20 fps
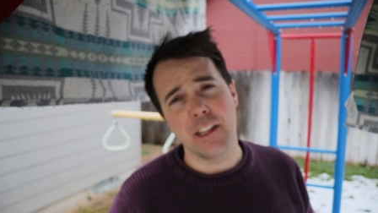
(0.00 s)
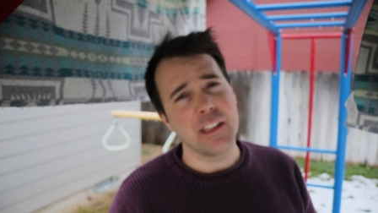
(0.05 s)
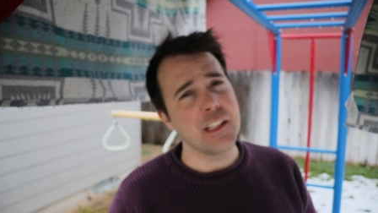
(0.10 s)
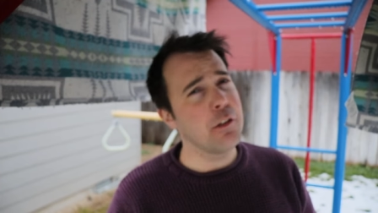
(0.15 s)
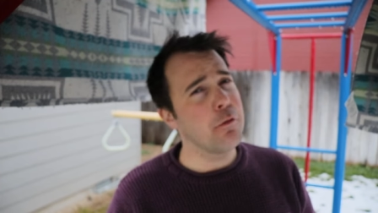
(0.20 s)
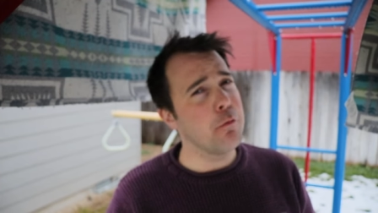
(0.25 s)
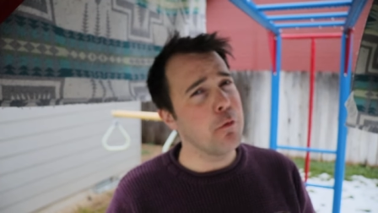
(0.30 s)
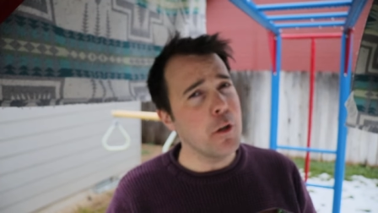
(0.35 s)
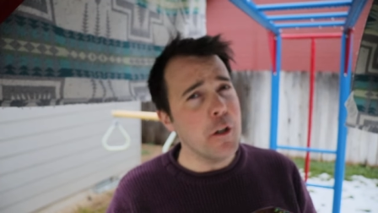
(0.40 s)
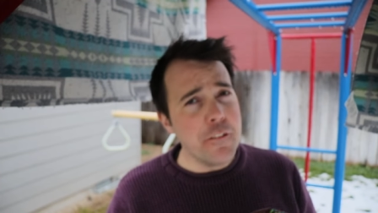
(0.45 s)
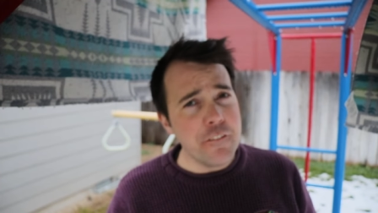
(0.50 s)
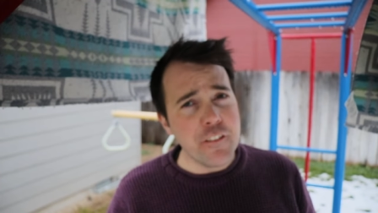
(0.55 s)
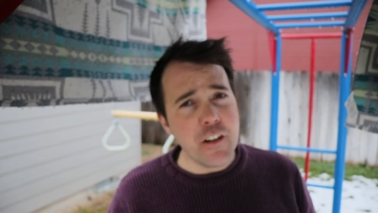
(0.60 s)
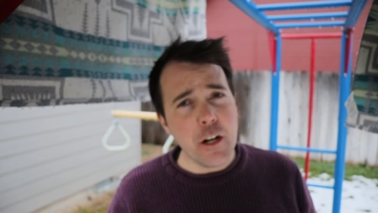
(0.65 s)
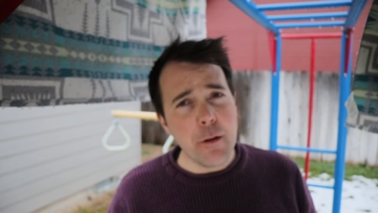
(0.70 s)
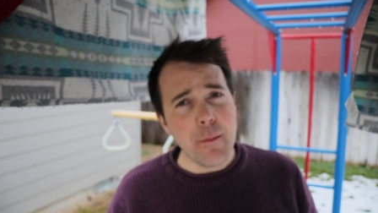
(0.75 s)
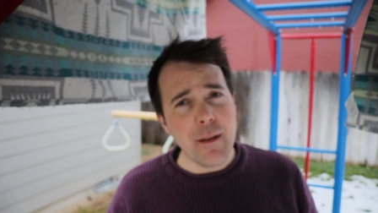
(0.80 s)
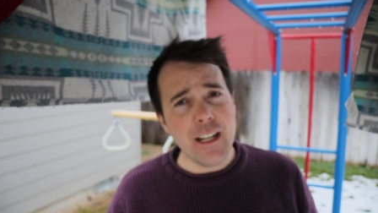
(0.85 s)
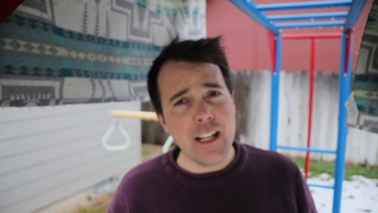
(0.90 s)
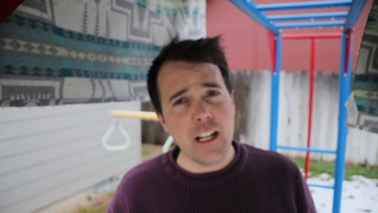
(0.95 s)
There weren't
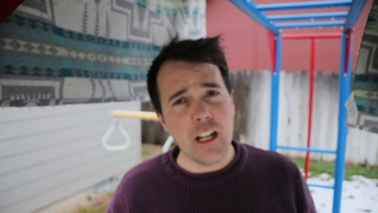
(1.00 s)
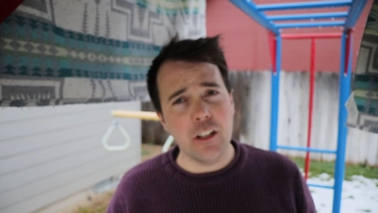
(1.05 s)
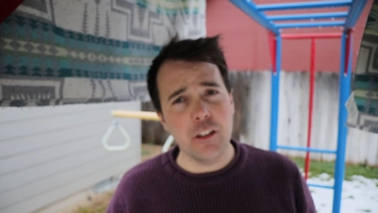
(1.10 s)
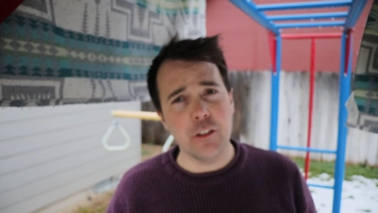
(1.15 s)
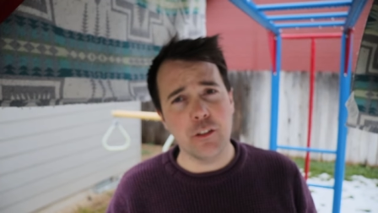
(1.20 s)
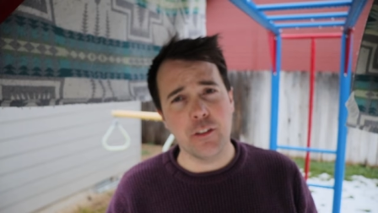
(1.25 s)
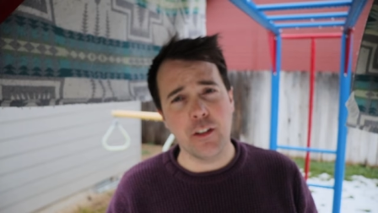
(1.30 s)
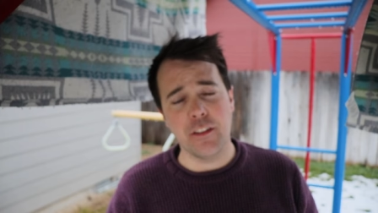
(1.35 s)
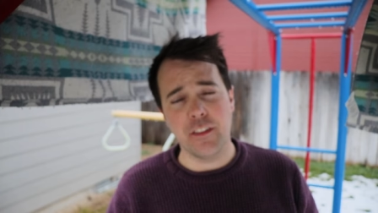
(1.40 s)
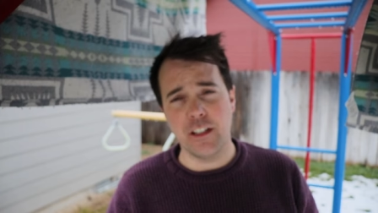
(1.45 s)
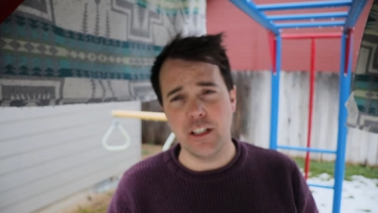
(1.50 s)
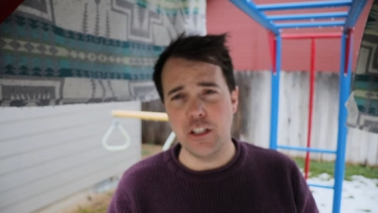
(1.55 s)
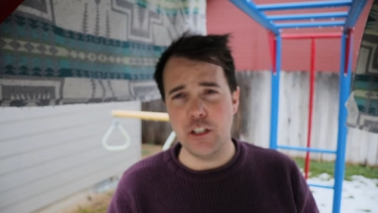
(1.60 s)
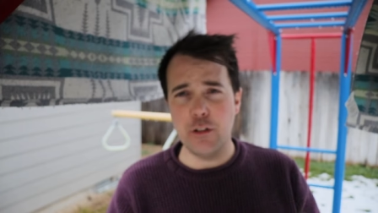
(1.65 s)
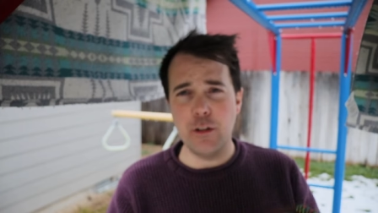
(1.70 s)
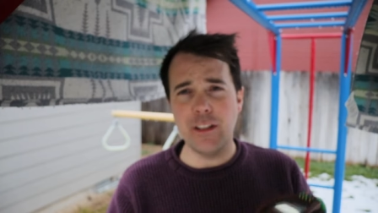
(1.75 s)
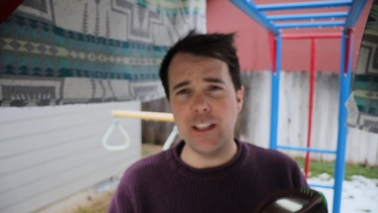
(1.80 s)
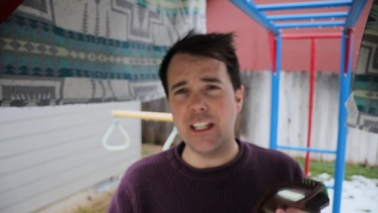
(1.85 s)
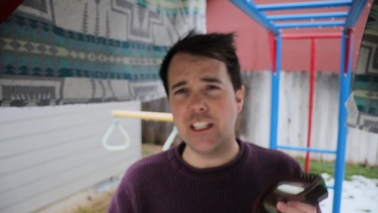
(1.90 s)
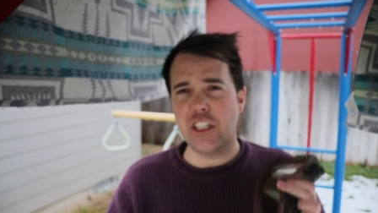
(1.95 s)
very many colors out there.
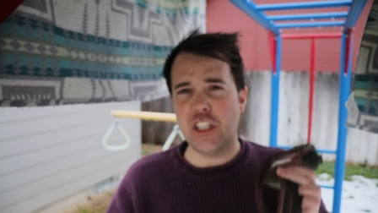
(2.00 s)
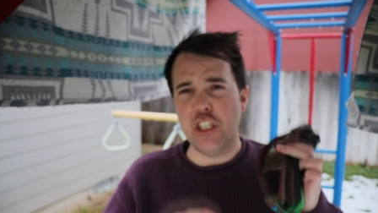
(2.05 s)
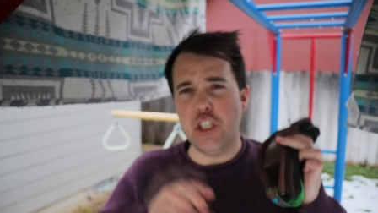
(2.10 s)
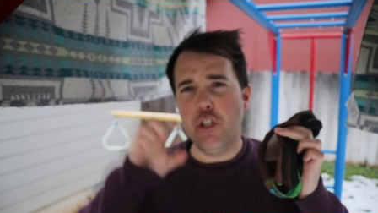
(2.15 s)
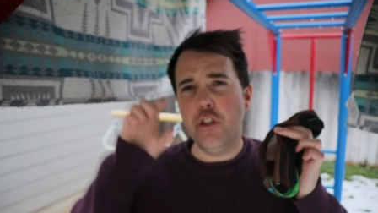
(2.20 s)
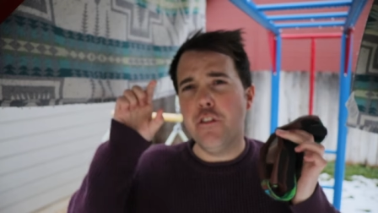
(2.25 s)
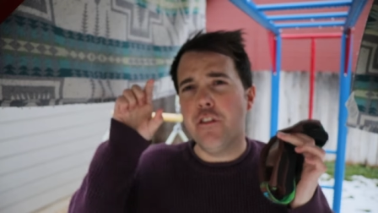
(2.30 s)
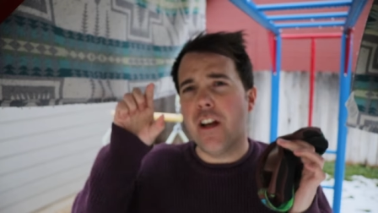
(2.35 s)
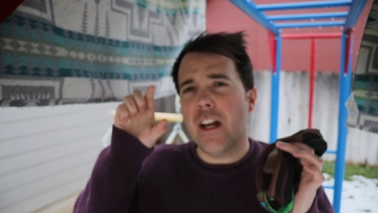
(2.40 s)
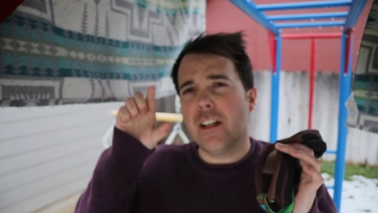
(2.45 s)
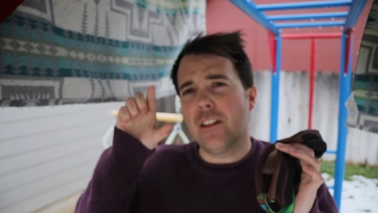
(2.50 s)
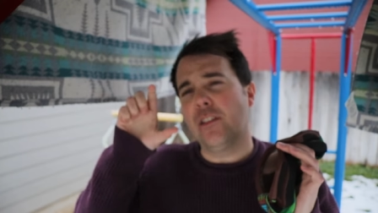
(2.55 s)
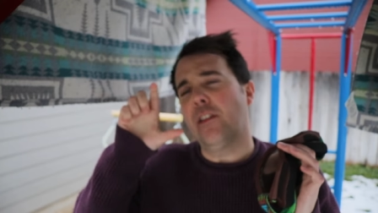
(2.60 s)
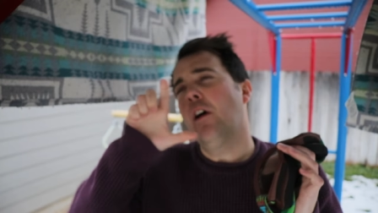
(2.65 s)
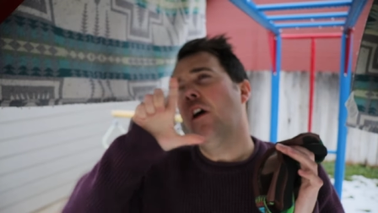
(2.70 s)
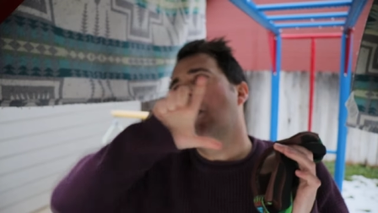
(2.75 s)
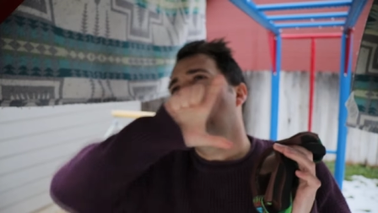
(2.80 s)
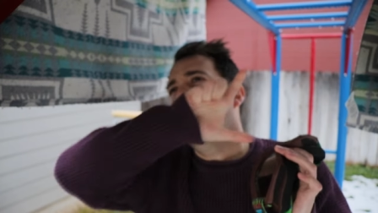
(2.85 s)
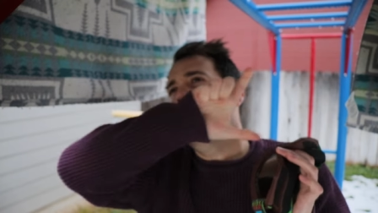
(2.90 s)
You had like the UVEX